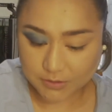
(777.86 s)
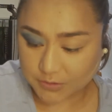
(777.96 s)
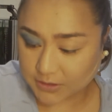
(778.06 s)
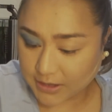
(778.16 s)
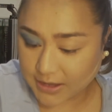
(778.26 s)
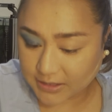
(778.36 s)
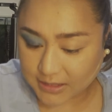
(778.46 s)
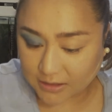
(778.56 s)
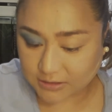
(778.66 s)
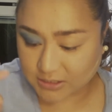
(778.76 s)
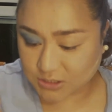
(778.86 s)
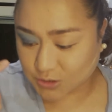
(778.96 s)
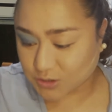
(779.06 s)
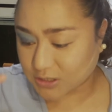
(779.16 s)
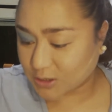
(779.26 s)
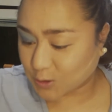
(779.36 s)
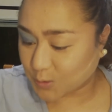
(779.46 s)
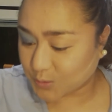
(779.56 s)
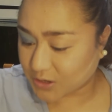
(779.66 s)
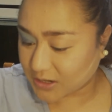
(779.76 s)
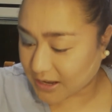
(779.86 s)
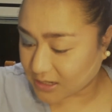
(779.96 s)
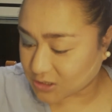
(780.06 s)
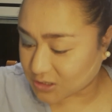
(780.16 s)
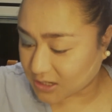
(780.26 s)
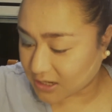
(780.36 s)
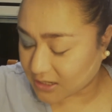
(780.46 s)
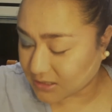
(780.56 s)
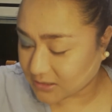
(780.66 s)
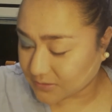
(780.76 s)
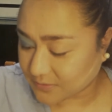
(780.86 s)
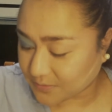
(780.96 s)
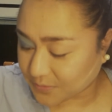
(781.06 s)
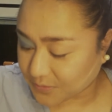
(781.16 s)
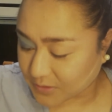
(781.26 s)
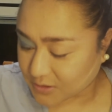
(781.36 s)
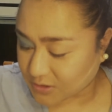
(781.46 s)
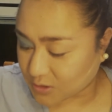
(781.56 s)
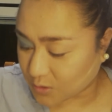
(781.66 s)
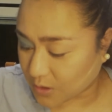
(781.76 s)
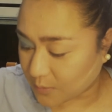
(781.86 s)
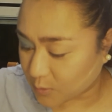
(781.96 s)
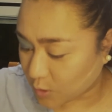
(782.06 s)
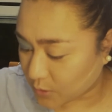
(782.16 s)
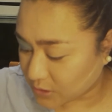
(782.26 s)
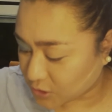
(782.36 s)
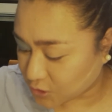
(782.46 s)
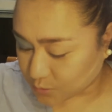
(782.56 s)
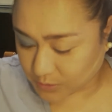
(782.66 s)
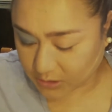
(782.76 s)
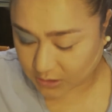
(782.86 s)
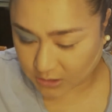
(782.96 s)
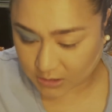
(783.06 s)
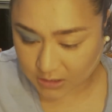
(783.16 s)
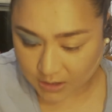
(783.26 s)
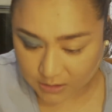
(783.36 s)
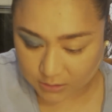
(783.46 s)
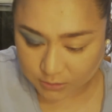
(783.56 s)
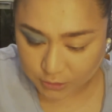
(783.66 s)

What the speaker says: Okay, now let's do the lower lash line. So I'm going to be, I'll